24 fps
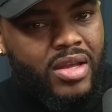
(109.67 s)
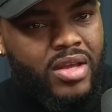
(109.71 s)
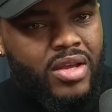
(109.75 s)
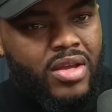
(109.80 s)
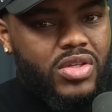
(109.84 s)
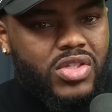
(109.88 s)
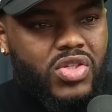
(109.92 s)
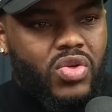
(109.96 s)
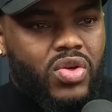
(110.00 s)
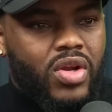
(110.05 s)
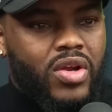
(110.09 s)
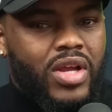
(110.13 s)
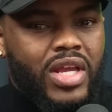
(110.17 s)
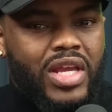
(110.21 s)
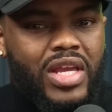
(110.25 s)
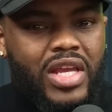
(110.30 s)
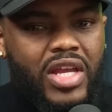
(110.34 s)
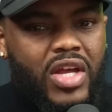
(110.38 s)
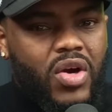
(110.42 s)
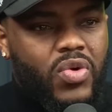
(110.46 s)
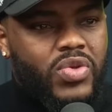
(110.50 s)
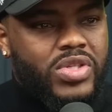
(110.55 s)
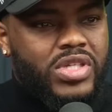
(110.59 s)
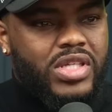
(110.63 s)
So their
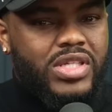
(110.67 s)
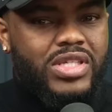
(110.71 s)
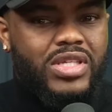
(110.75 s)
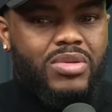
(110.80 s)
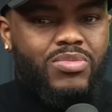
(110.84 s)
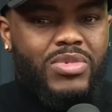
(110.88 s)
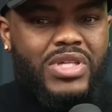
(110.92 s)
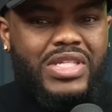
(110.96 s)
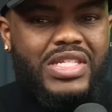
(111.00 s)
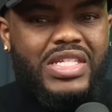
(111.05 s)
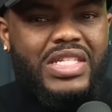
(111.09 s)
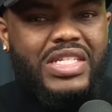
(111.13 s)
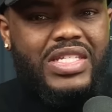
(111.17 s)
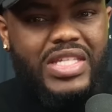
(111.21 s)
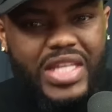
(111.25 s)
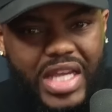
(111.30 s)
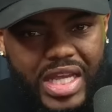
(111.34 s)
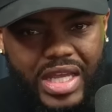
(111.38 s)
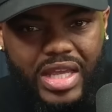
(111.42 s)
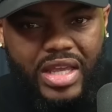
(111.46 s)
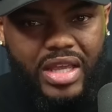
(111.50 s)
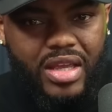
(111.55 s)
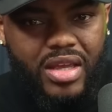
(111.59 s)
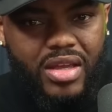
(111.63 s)
ecosystem is
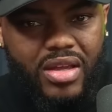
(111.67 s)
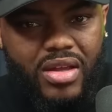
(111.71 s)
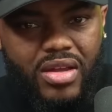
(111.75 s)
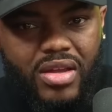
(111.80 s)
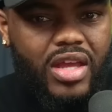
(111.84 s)
sticky.